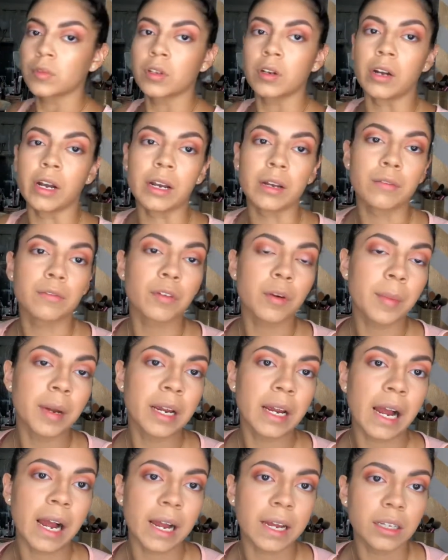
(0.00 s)
Alright, for my
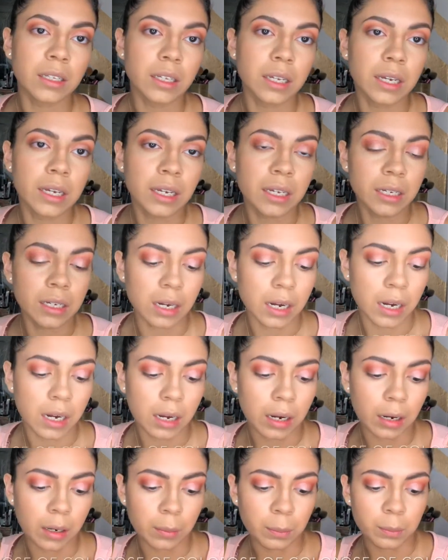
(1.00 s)
highlight,
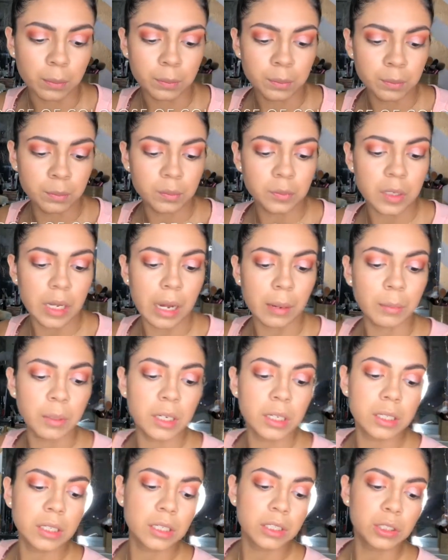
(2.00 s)
I'm
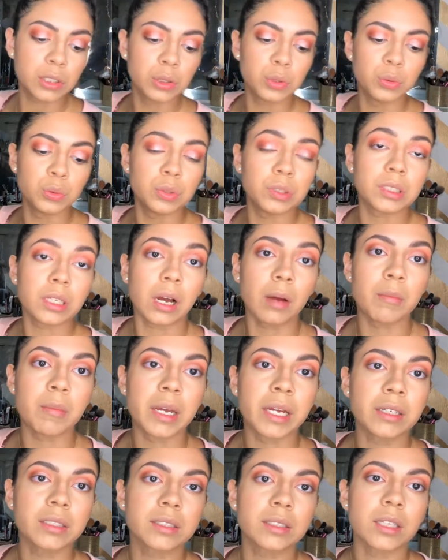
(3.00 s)
gonna use a
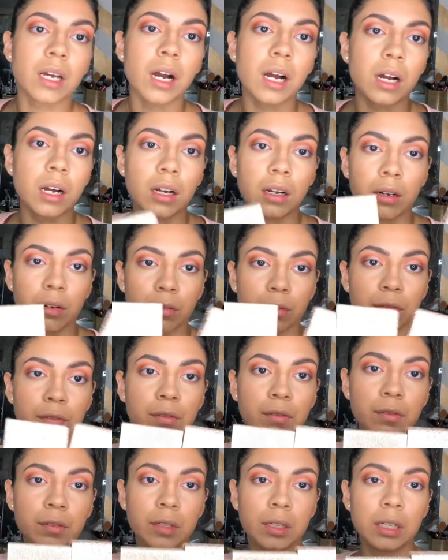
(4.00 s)
mix of
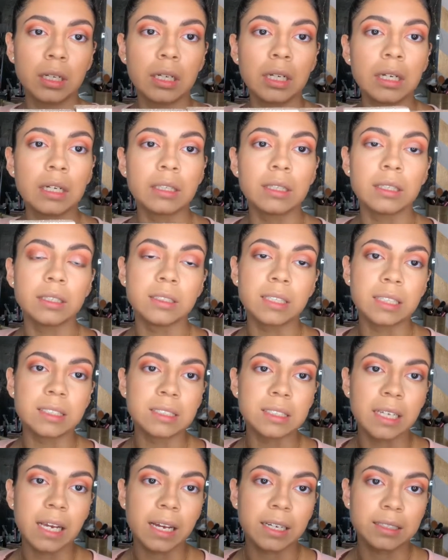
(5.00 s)
the
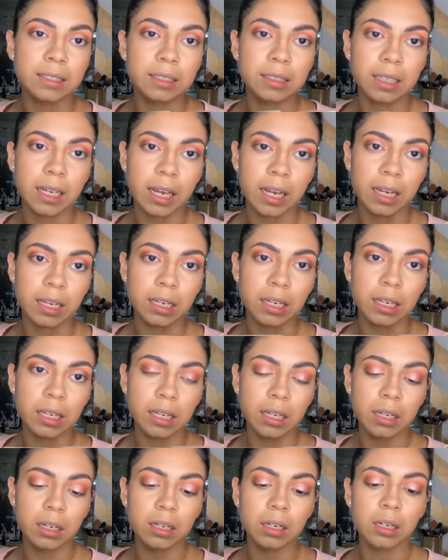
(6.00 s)
DESI x
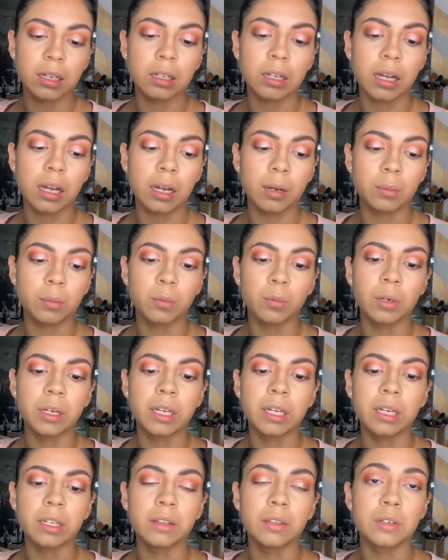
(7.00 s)
KATY collab
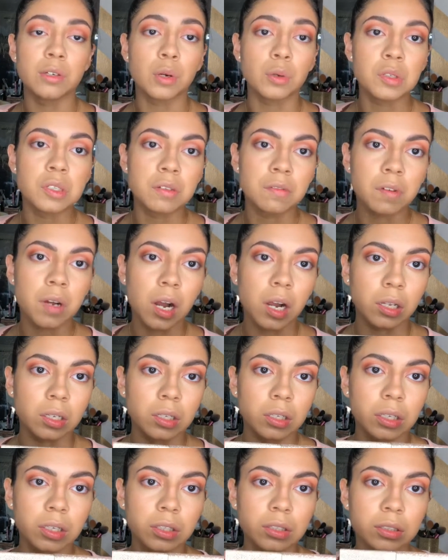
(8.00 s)
with Dose of
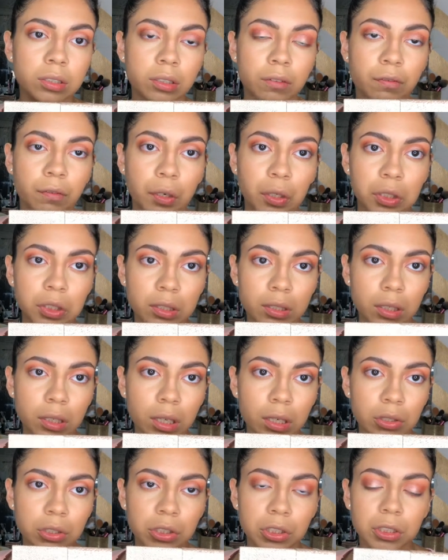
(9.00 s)
Colors, the first
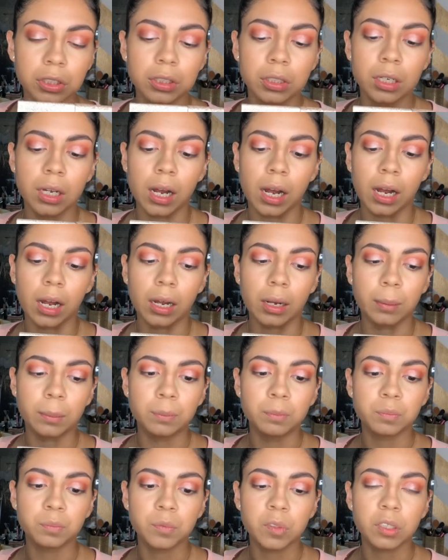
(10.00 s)
collection.
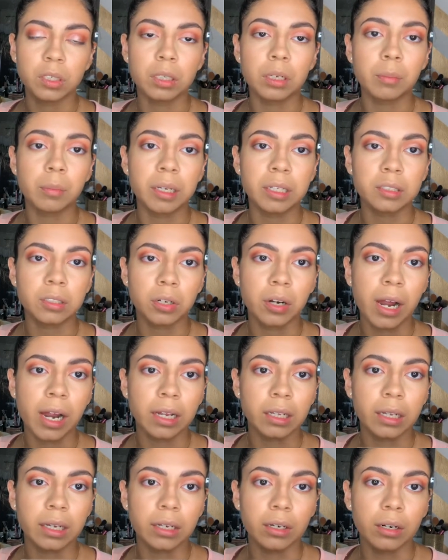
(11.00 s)
Gonna mix their
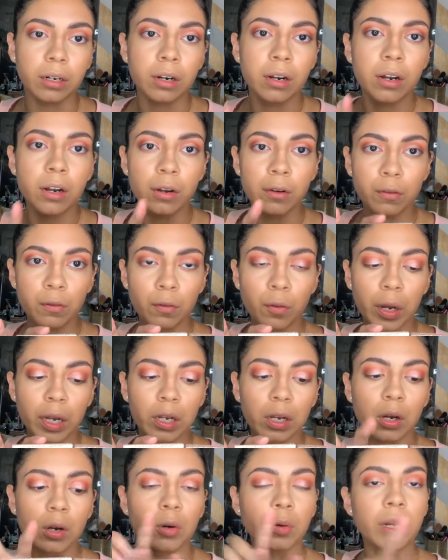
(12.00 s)
highlighter,
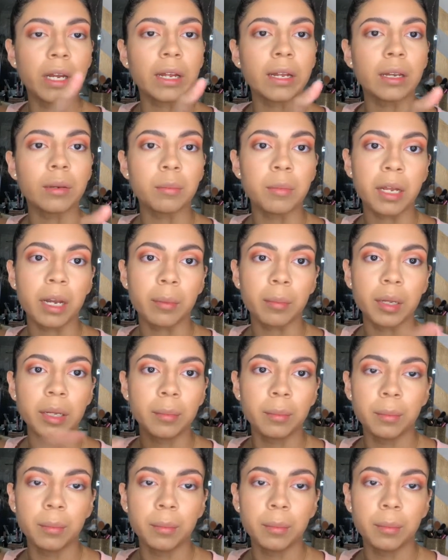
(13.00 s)
Fuego, and Mírame.